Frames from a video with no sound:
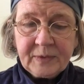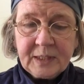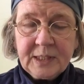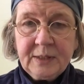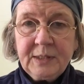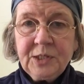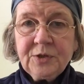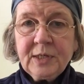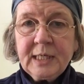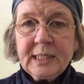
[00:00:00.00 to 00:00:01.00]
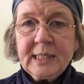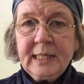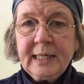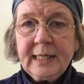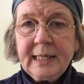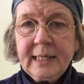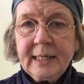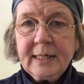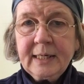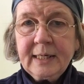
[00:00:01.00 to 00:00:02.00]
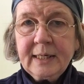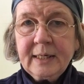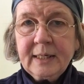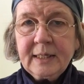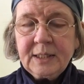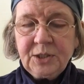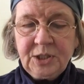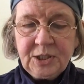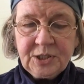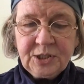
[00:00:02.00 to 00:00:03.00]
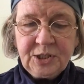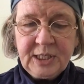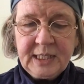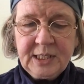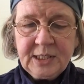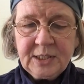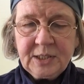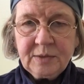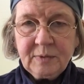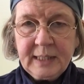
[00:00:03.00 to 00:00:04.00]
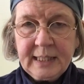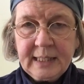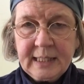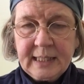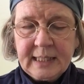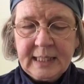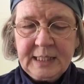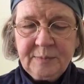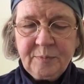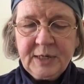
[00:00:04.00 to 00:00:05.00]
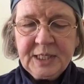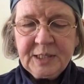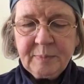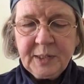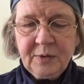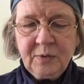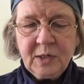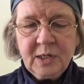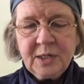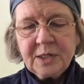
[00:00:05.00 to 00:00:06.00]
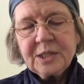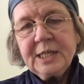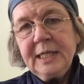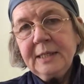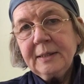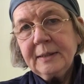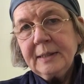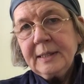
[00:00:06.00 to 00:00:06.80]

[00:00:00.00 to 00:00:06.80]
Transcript: So he strikes the air just adjacent to where his breastbone lurks hidden